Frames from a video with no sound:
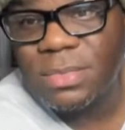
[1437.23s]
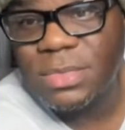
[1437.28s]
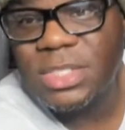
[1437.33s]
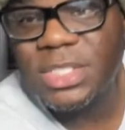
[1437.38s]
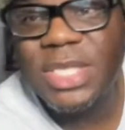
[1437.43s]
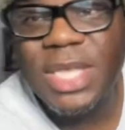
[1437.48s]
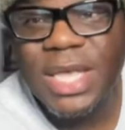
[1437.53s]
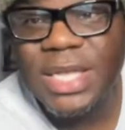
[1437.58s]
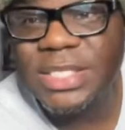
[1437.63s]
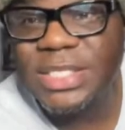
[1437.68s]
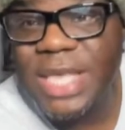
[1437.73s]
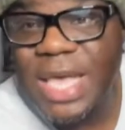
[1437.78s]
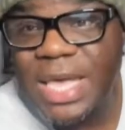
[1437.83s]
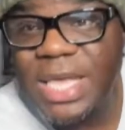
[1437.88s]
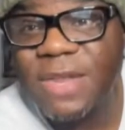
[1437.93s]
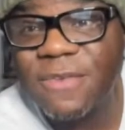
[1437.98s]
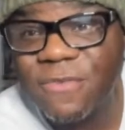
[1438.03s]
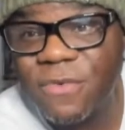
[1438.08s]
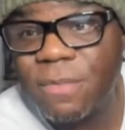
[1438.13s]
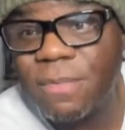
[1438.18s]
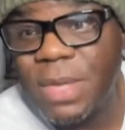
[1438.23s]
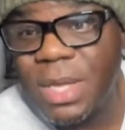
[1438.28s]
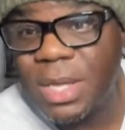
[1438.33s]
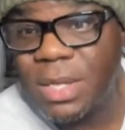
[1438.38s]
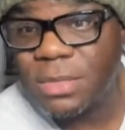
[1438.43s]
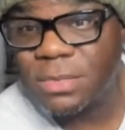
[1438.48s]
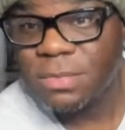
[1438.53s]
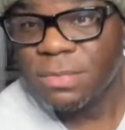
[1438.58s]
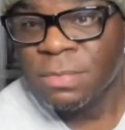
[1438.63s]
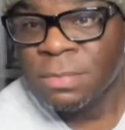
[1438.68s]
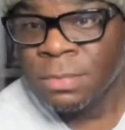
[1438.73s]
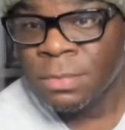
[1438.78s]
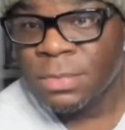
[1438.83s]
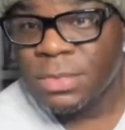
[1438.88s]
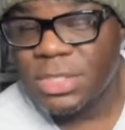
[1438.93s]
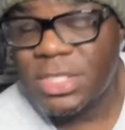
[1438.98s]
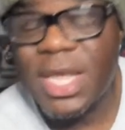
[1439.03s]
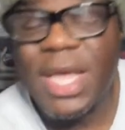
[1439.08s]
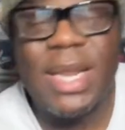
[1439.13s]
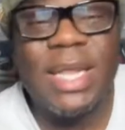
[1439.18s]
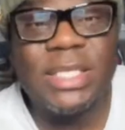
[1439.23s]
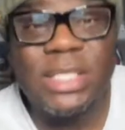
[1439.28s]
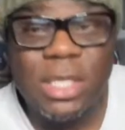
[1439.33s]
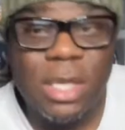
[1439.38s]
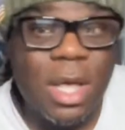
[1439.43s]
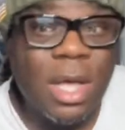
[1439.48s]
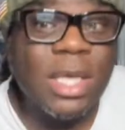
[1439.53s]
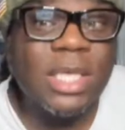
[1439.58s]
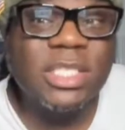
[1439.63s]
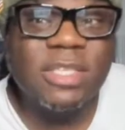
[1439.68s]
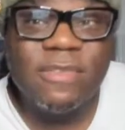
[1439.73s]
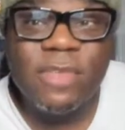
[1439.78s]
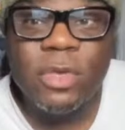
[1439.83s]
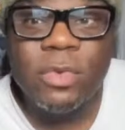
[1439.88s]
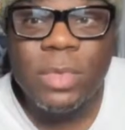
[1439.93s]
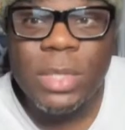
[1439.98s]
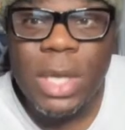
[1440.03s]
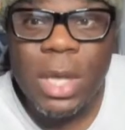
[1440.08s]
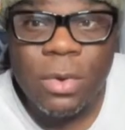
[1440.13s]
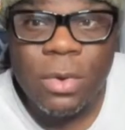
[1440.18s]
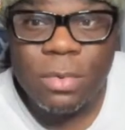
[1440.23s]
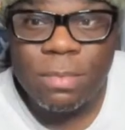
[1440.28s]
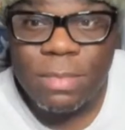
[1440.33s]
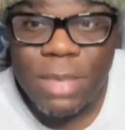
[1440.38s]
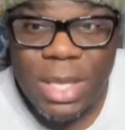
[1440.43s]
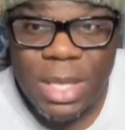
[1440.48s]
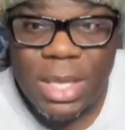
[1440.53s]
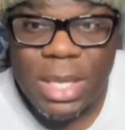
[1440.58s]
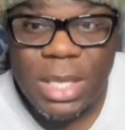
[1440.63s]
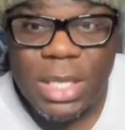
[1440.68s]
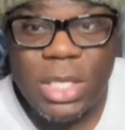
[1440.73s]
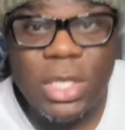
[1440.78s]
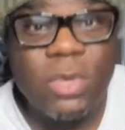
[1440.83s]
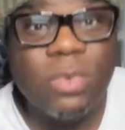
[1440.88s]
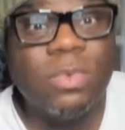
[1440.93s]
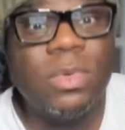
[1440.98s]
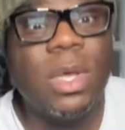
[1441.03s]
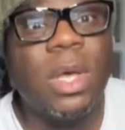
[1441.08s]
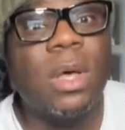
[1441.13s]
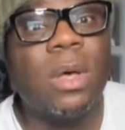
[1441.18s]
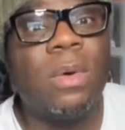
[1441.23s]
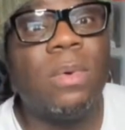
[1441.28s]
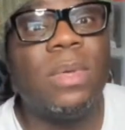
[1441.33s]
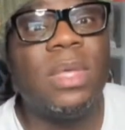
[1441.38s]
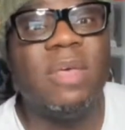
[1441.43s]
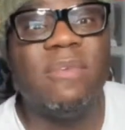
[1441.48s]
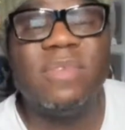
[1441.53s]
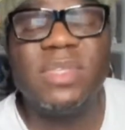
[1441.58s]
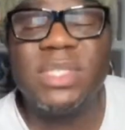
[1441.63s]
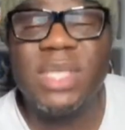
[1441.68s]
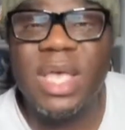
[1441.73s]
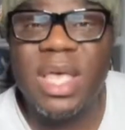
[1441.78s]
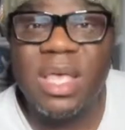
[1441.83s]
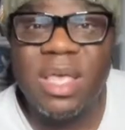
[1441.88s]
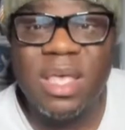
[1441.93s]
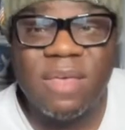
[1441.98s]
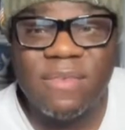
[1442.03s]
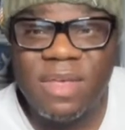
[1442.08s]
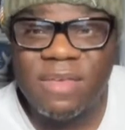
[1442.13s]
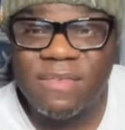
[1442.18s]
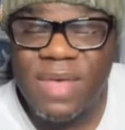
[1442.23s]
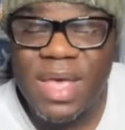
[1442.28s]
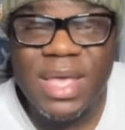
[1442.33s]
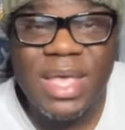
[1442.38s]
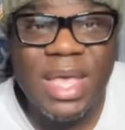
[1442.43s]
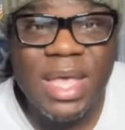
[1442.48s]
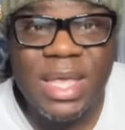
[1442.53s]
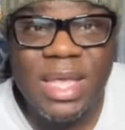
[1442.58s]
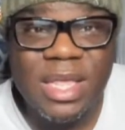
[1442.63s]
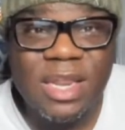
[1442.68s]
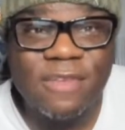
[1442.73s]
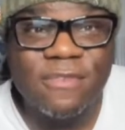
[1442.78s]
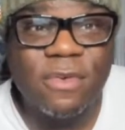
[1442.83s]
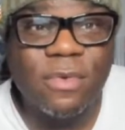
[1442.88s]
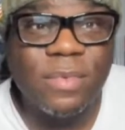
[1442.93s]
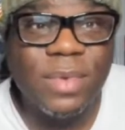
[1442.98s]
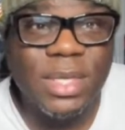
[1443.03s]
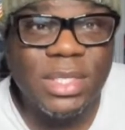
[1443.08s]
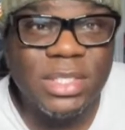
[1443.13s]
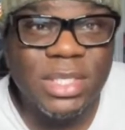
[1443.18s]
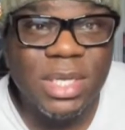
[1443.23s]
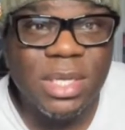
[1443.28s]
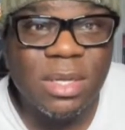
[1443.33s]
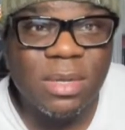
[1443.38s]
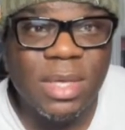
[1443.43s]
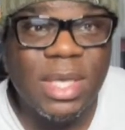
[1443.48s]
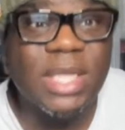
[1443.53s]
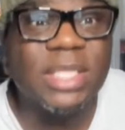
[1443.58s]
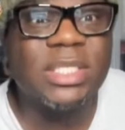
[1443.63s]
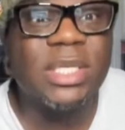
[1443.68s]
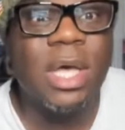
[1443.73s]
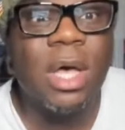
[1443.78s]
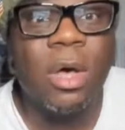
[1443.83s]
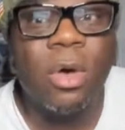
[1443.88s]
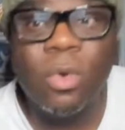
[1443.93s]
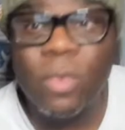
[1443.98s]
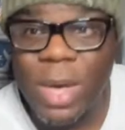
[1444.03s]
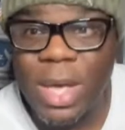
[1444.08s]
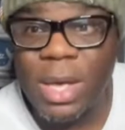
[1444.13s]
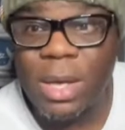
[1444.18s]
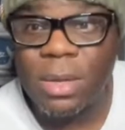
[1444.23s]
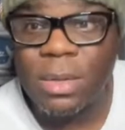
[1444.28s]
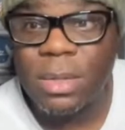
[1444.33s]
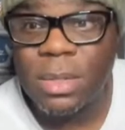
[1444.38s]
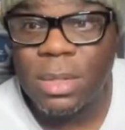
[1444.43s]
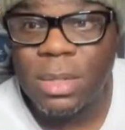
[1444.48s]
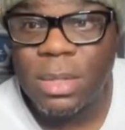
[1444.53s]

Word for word: Ted, take it from me. Ted, as long as you know me, you know if it's, eh, if, if I can't get it for retail, it's oh well.